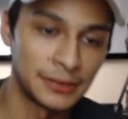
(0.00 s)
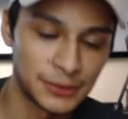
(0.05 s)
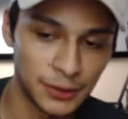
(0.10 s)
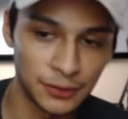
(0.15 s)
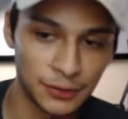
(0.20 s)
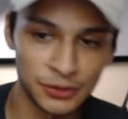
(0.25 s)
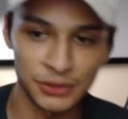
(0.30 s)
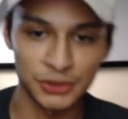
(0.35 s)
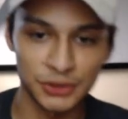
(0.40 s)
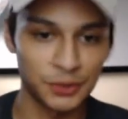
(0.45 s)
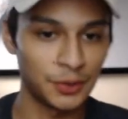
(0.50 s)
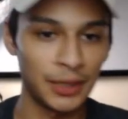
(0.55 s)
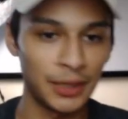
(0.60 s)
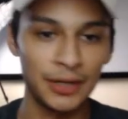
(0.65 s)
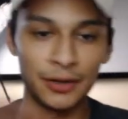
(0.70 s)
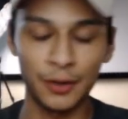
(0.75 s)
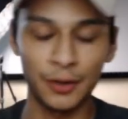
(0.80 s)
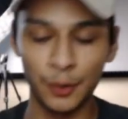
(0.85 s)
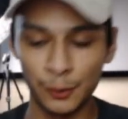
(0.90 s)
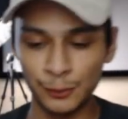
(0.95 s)
So I'll just
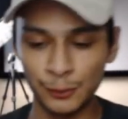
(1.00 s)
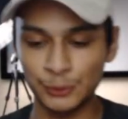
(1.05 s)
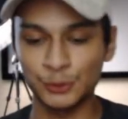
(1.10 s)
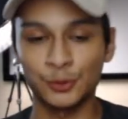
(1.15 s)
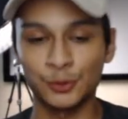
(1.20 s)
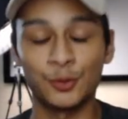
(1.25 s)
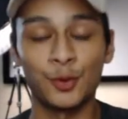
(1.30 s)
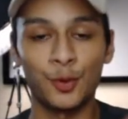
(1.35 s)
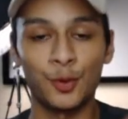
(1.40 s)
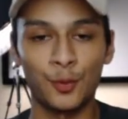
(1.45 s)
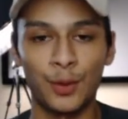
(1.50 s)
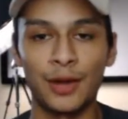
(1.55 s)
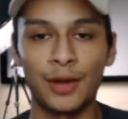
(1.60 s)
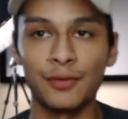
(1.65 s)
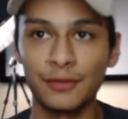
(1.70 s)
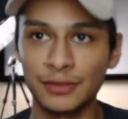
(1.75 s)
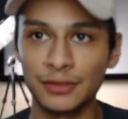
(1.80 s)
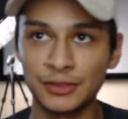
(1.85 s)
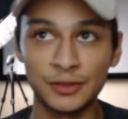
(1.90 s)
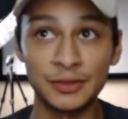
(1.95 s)
create a whole store
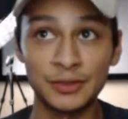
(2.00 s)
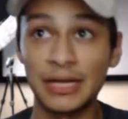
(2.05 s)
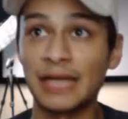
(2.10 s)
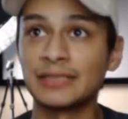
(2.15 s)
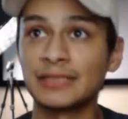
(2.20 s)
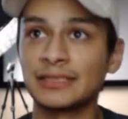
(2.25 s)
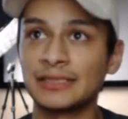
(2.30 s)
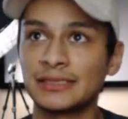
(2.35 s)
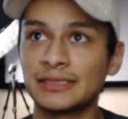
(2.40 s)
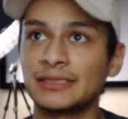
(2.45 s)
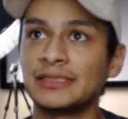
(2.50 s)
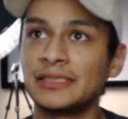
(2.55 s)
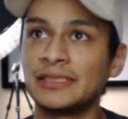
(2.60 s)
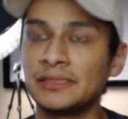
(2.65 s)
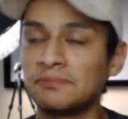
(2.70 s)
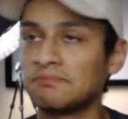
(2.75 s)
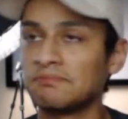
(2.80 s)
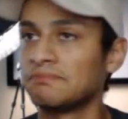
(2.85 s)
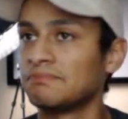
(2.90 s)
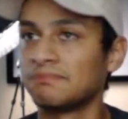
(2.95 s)
around it so you guys could
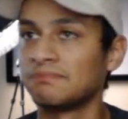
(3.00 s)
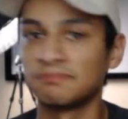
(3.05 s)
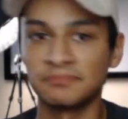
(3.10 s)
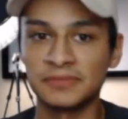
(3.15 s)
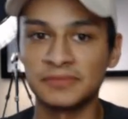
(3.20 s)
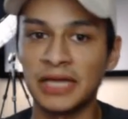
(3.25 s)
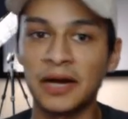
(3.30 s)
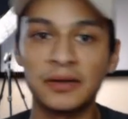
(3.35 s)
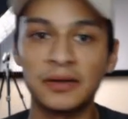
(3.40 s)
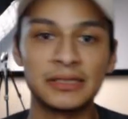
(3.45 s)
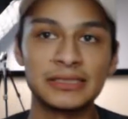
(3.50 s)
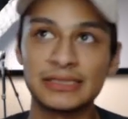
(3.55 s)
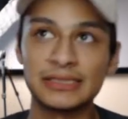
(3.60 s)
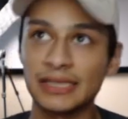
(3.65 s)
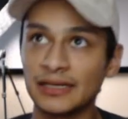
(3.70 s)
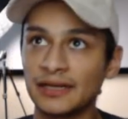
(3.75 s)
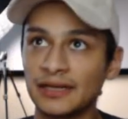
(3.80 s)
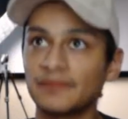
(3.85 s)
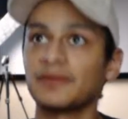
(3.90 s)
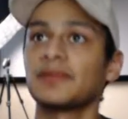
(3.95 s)
see how I
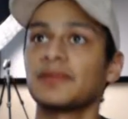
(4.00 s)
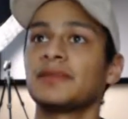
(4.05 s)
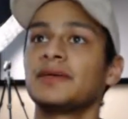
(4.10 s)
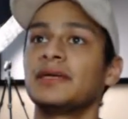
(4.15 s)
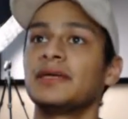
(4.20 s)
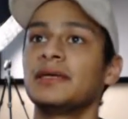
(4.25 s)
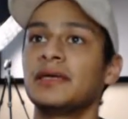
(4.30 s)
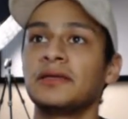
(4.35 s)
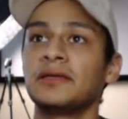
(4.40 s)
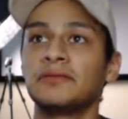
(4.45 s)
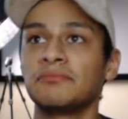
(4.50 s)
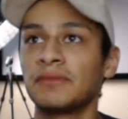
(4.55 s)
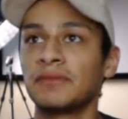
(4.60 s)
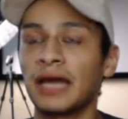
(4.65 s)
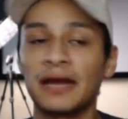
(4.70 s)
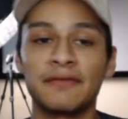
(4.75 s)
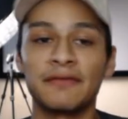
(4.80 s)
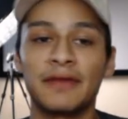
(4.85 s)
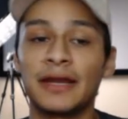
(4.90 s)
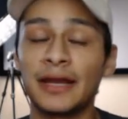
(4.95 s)
design everything and
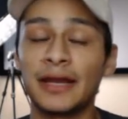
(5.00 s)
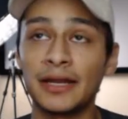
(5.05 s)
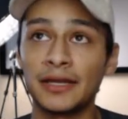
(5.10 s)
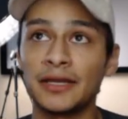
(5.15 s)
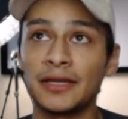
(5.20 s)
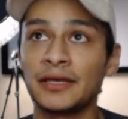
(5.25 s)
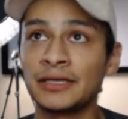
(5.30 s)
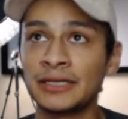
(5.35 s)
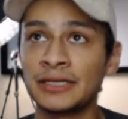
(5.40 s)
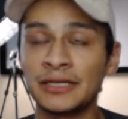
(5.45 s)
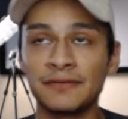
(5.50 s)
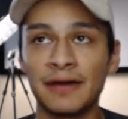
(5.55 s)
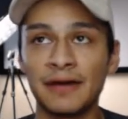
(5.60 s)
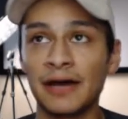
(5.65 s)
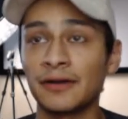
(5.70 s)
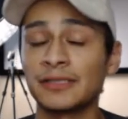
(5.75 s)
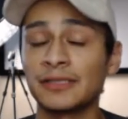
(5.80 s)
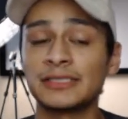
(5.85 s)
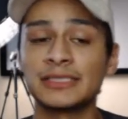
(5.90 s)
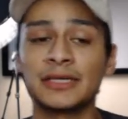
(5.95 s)
kind of get an idea of how
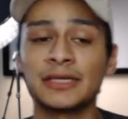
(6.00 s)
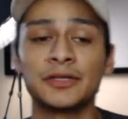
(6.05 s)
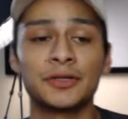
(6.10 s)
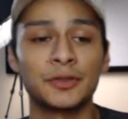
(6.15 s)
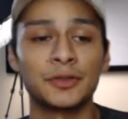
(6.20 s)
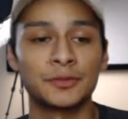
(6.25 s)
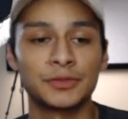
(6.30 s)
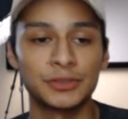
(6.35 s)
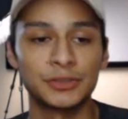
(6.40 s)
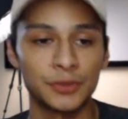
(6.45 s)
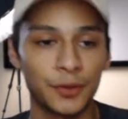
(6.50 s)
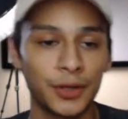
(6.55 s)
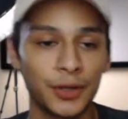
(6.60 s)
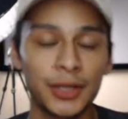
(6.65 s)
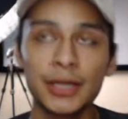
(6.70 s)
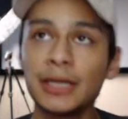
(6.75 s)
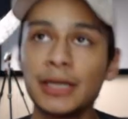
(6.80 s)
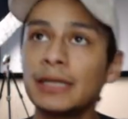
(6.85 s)
to design your own store.